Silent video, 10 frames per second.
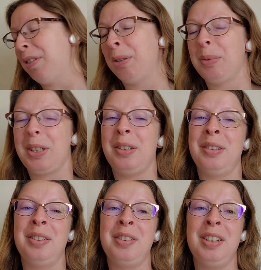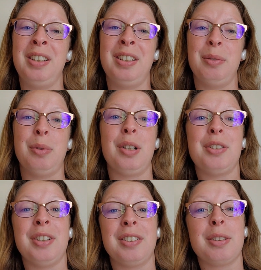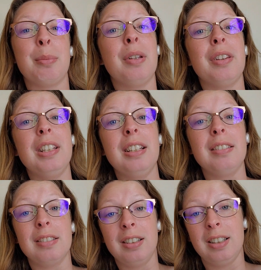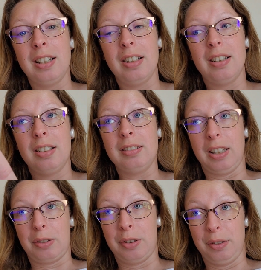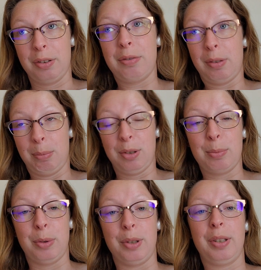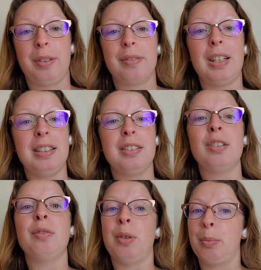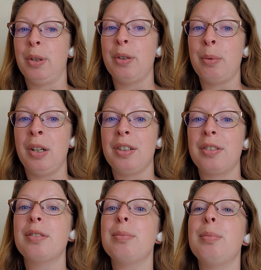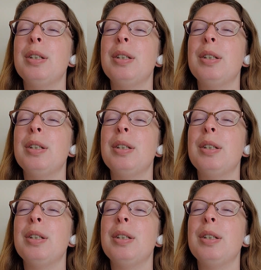pharmacology and watching some of the lectures from this morning. I still have one more to watch,